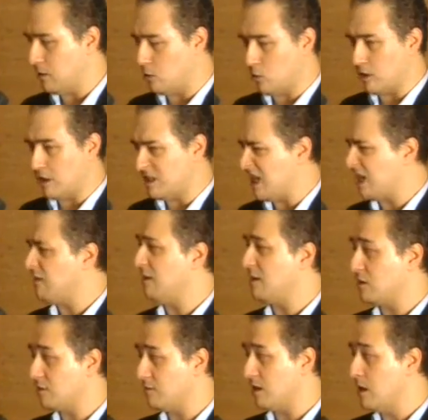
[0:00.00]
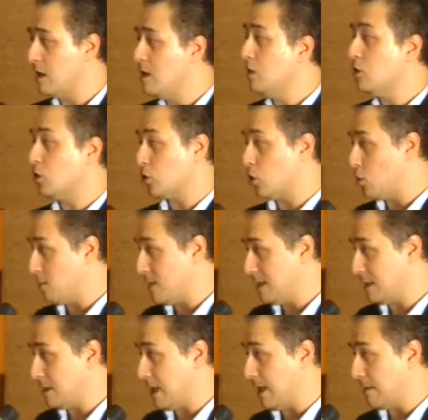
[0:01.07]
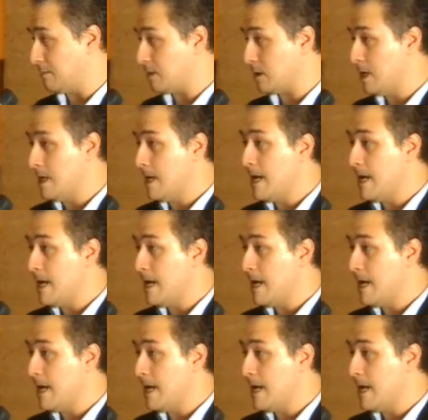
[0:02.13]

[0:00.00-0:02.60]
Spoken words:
or the Set festival so many times.